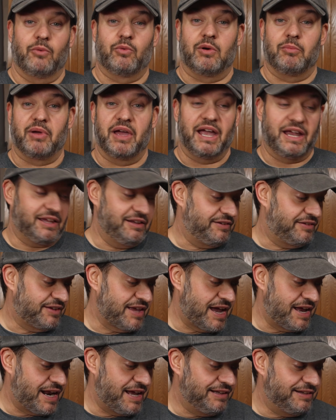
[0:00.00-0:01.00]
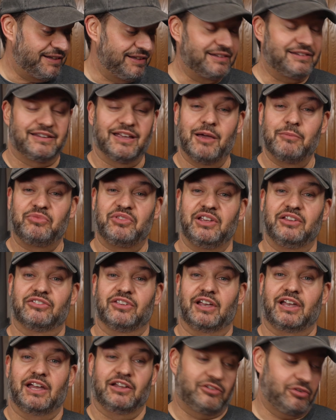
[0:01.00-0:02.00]
we're back inside. I did temp these
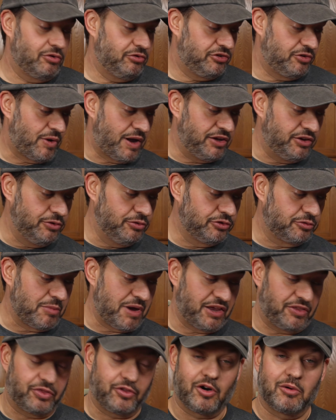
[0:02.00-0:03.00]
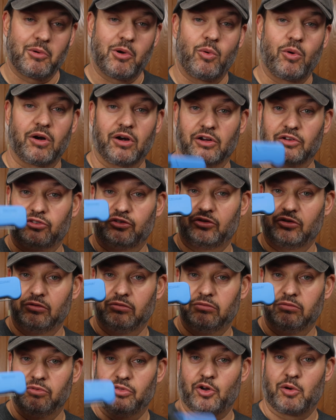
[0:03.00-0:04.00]
like I told you. I used my ThermoWorks
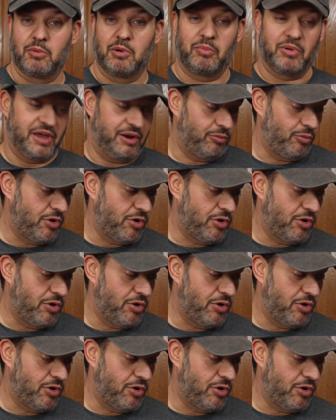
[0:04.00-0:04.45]
ThermoPen